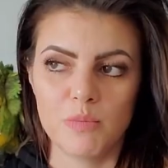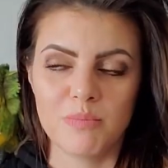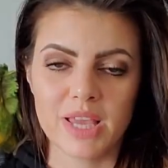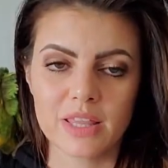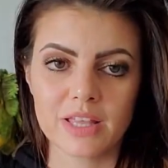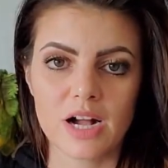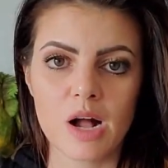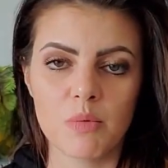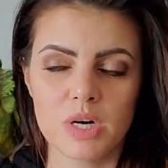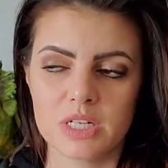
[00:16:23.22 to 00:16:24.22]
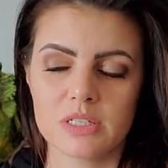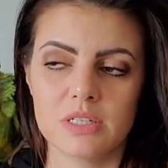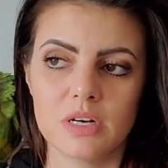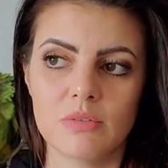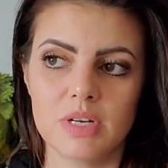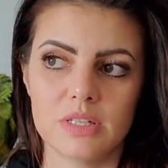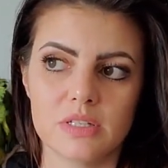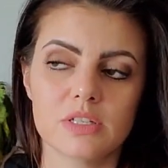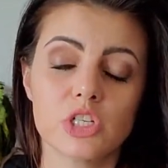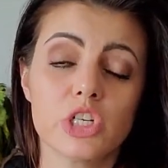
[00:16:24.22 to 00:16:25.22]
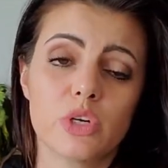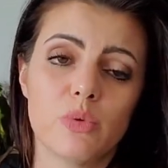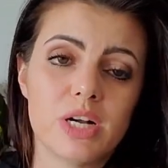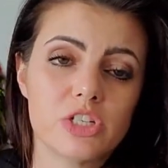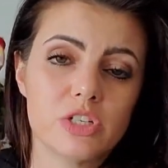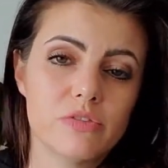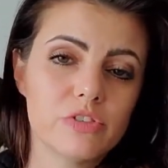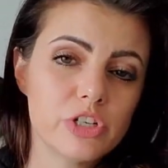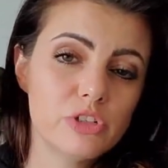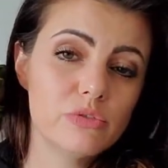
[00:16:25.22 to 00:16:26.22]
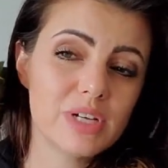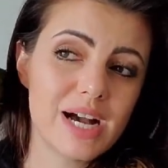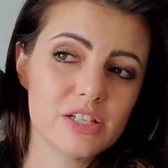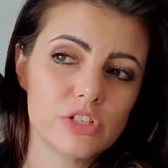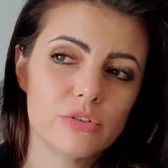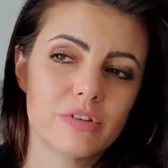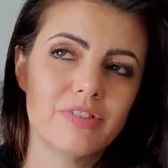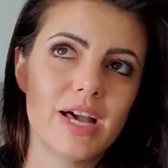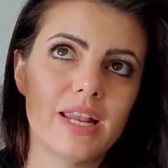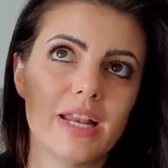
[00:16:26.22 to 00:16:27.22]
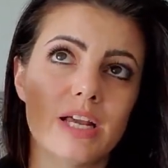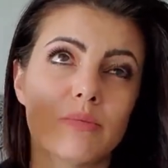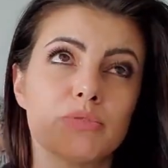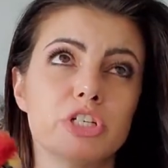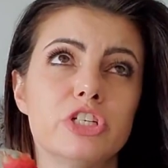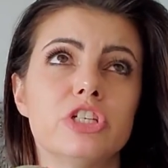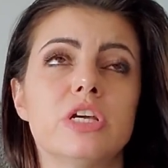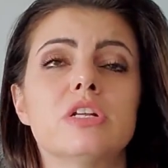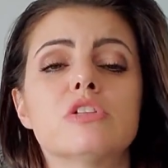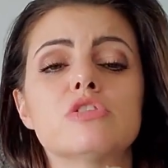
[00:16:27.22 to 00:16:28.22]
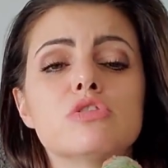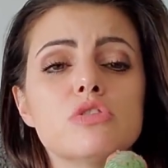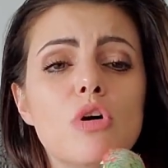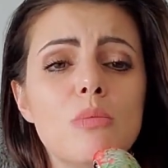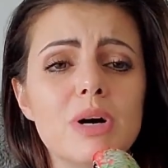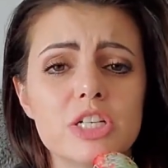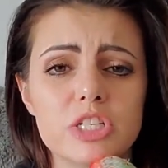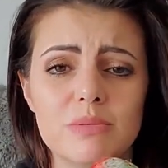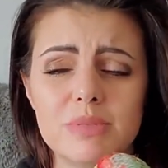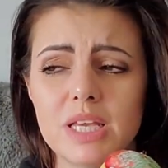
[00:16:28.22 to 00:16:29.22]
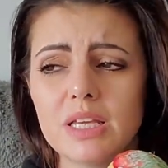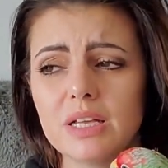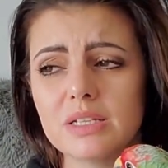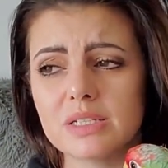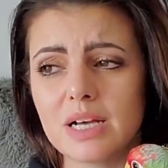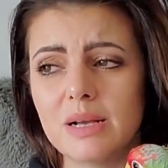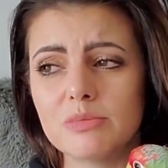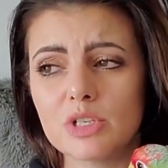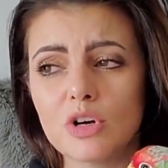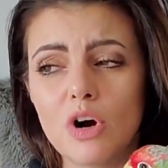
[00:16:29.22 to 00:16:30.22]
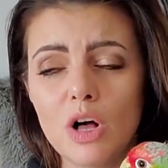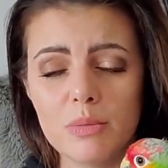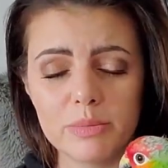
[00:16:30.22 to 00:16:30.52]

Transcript: main thing I wanted to know, and this is a good question for you to ask your vet, and I appreciated so much him taking the time to call